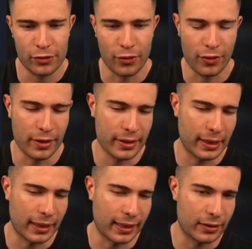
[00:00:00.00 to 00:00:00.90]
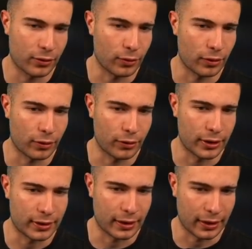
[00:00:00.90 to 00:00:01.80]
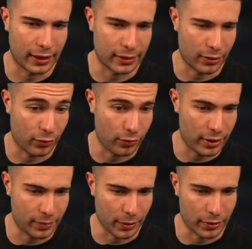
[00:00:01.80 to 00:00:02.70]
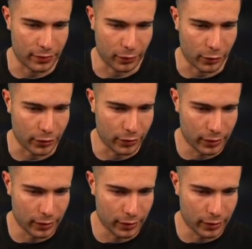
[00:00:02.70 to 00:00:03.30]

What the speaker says: So this collects all the coins now, guys, and it respins for you.